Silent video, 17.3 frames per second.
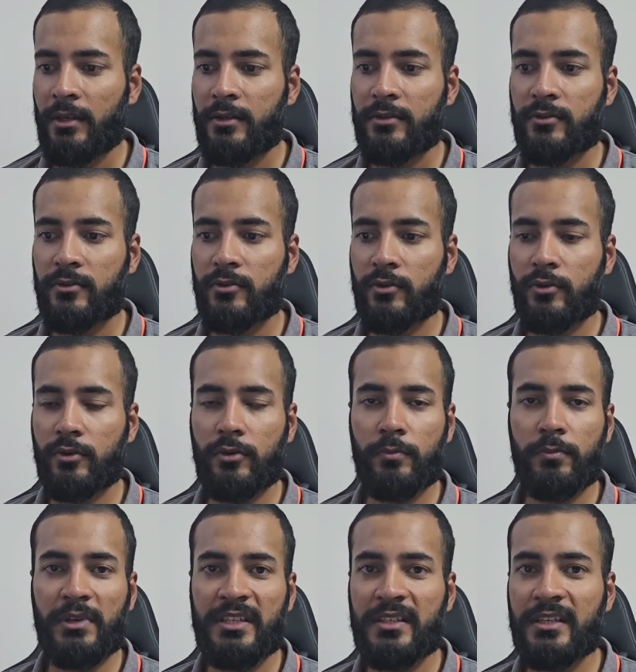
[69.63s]
So
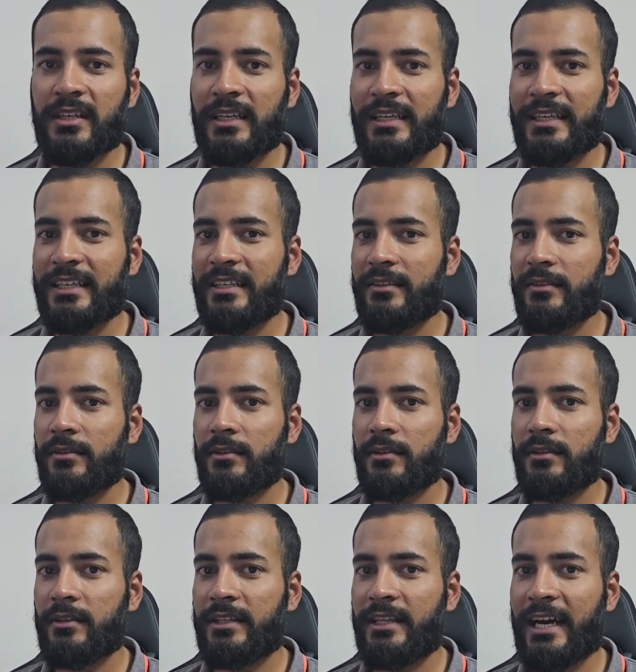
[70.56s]
basically
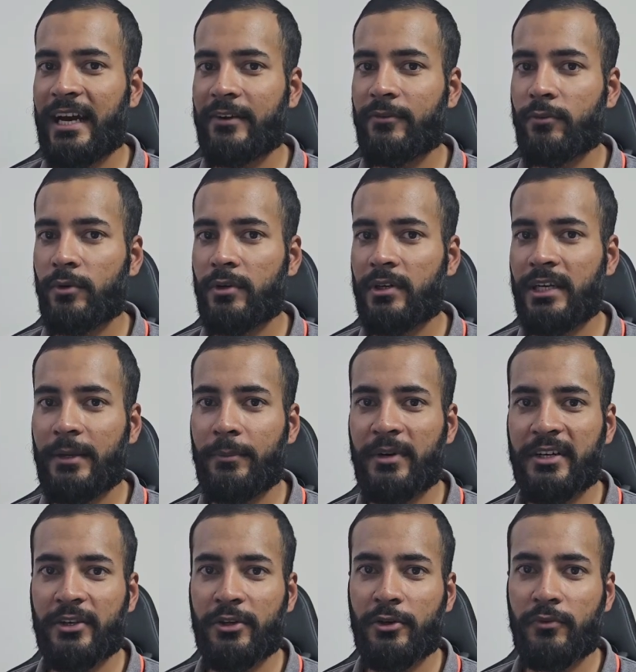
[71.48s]
that would
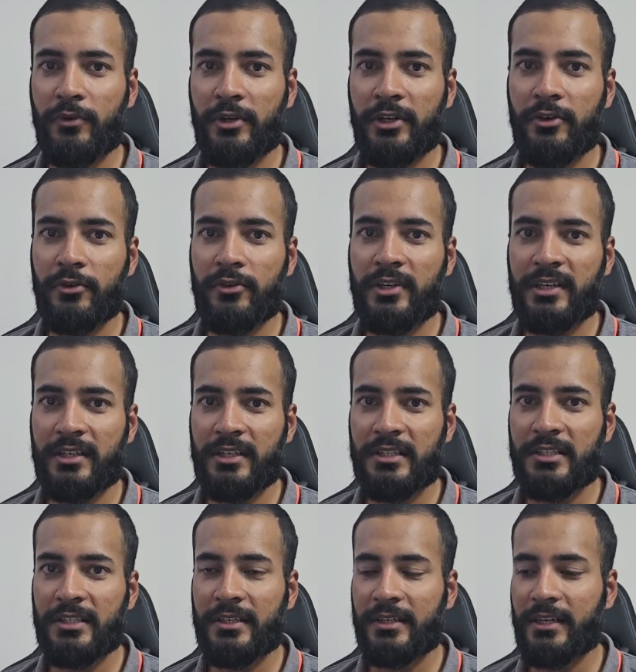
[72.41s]
limit your video
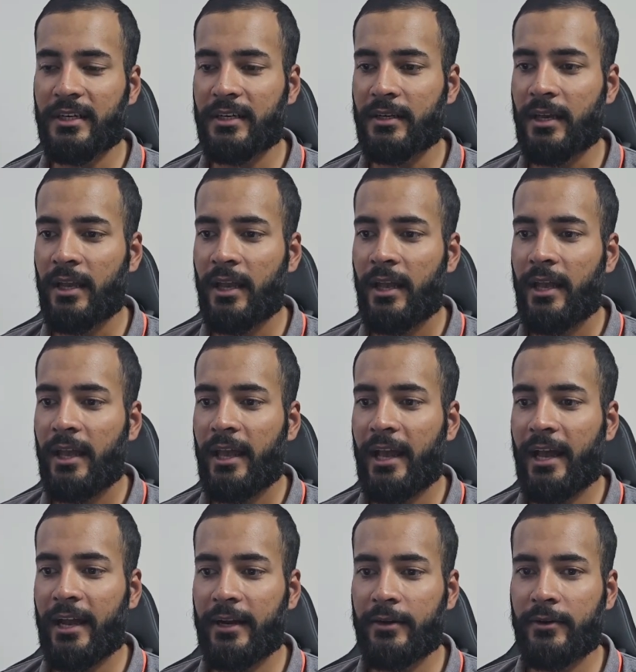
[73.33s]
generation rate,
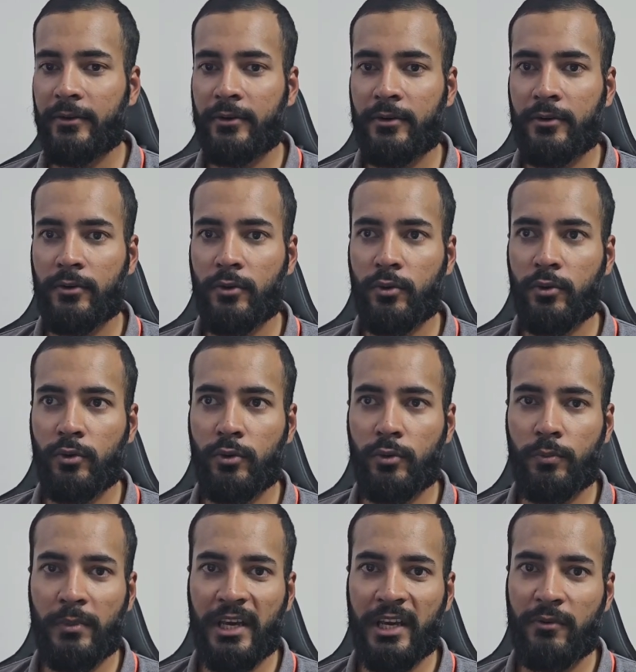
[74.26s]
and to
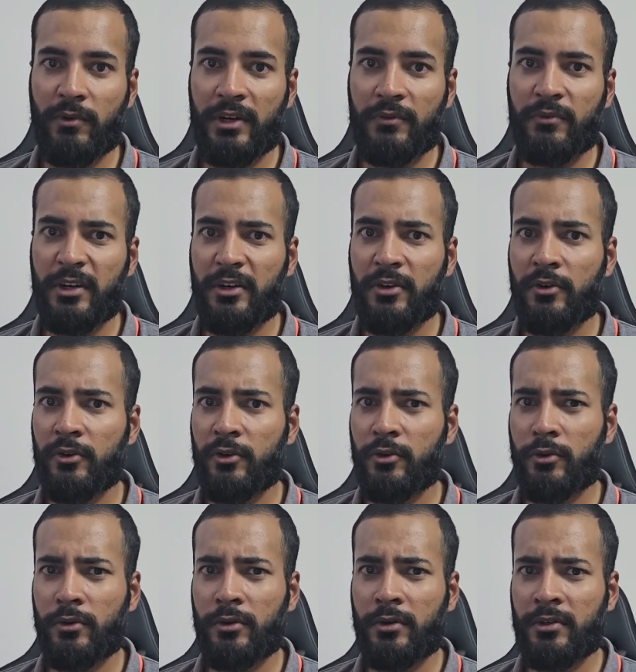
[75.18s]
make one video
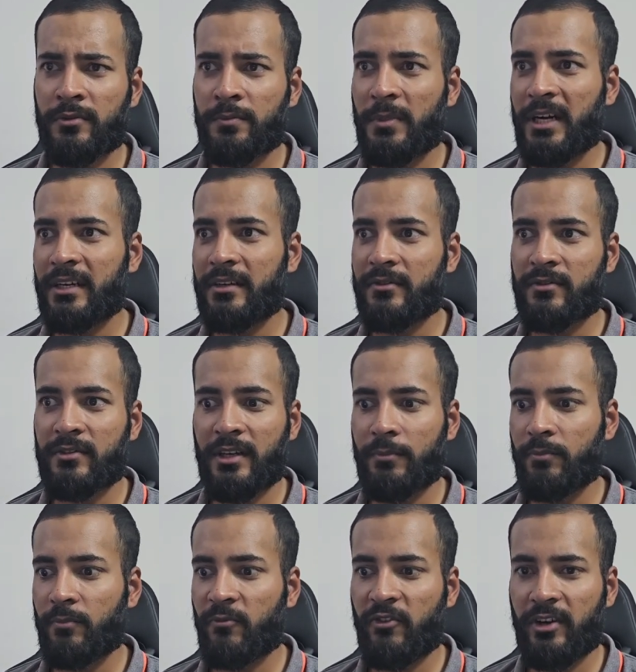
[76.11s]
you would spend
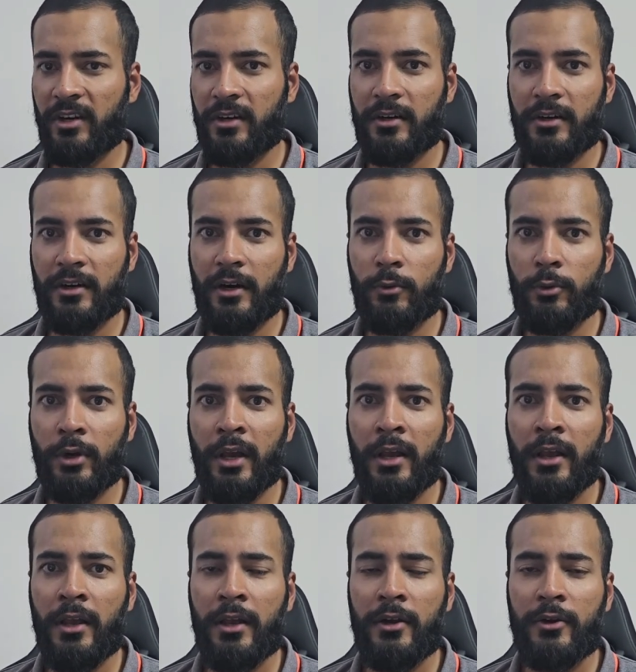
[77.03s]
somewhere around
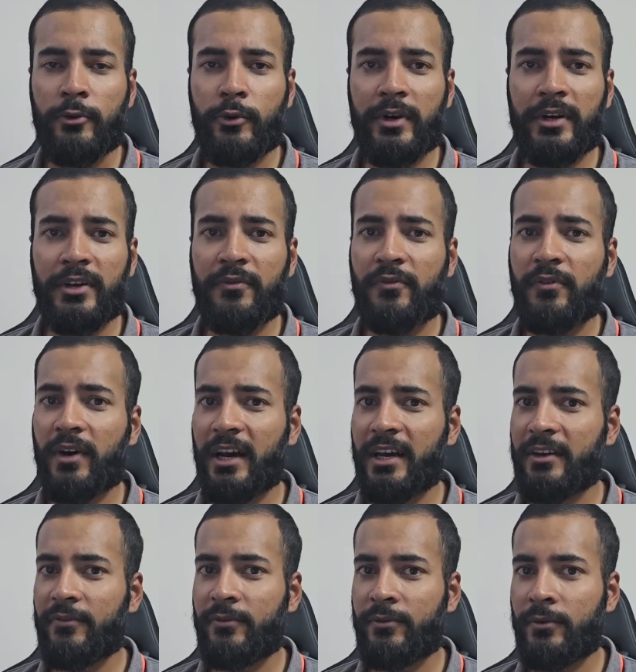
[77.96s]

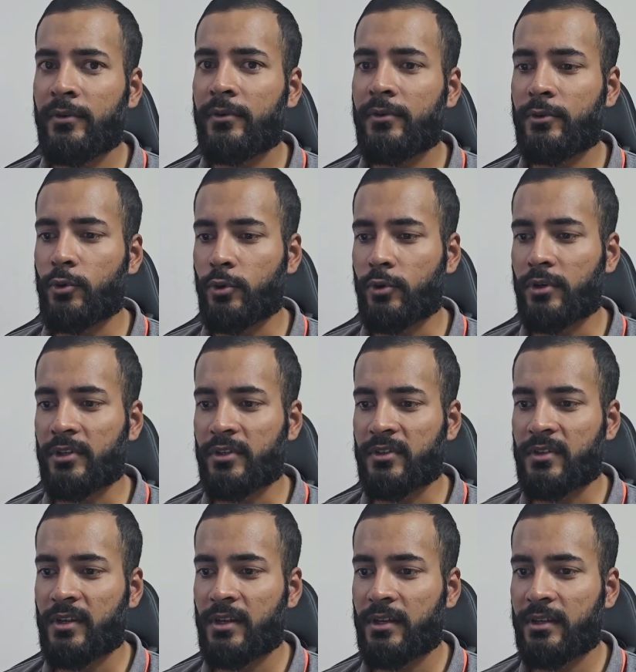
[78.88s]
25
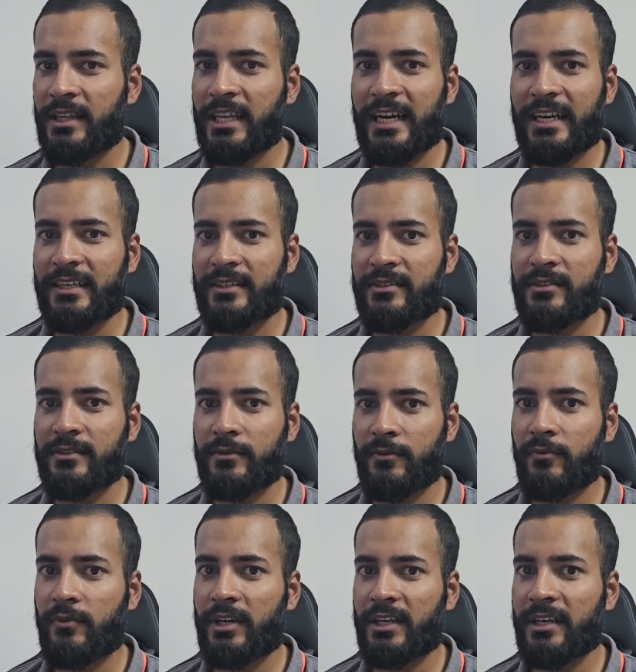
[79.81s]
tokens. That's
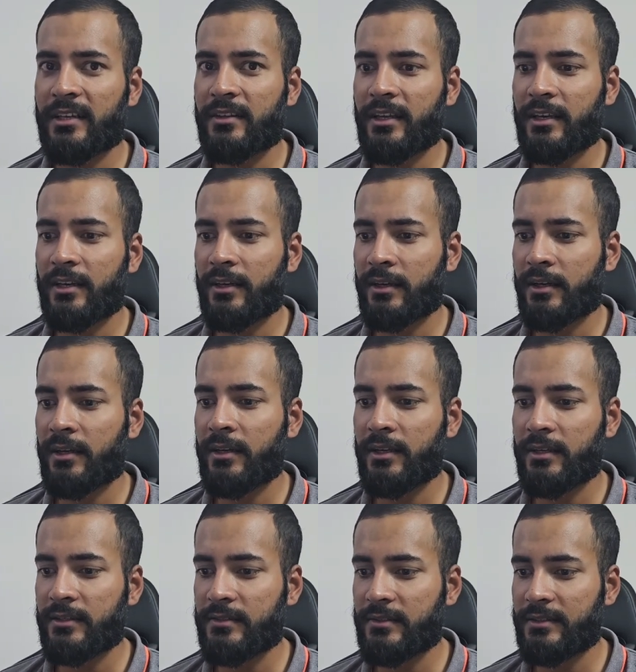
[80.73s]
what I think
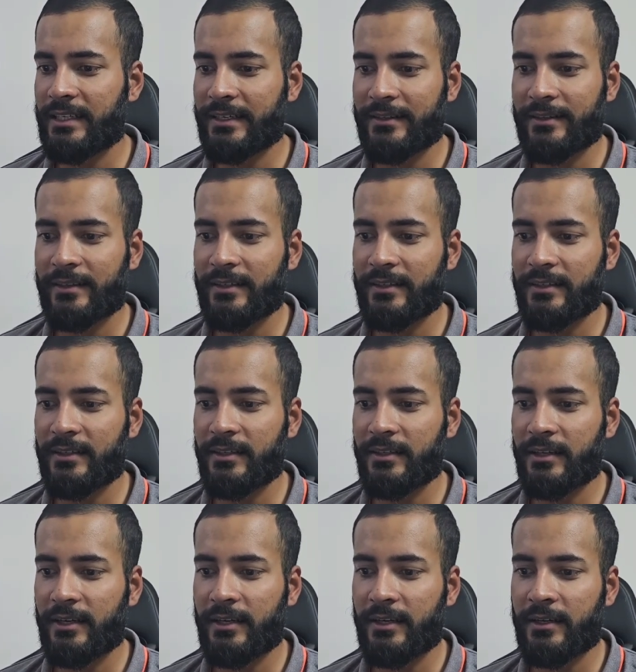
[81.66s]
is generally the
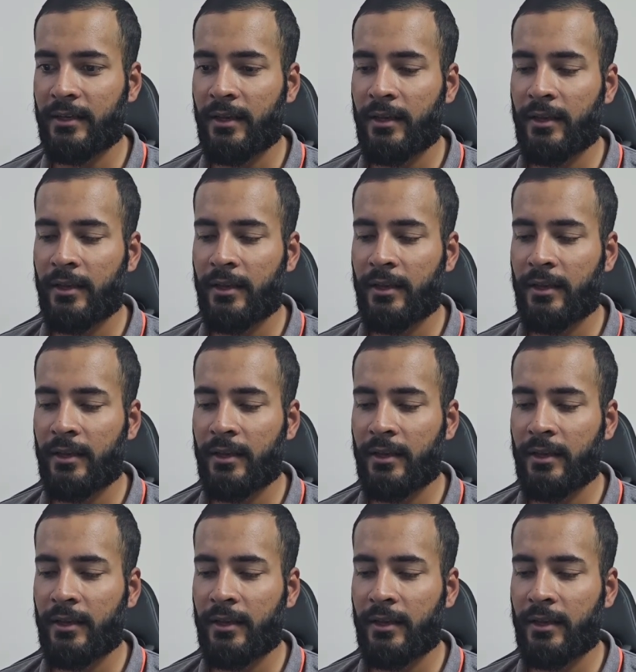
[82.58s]
rate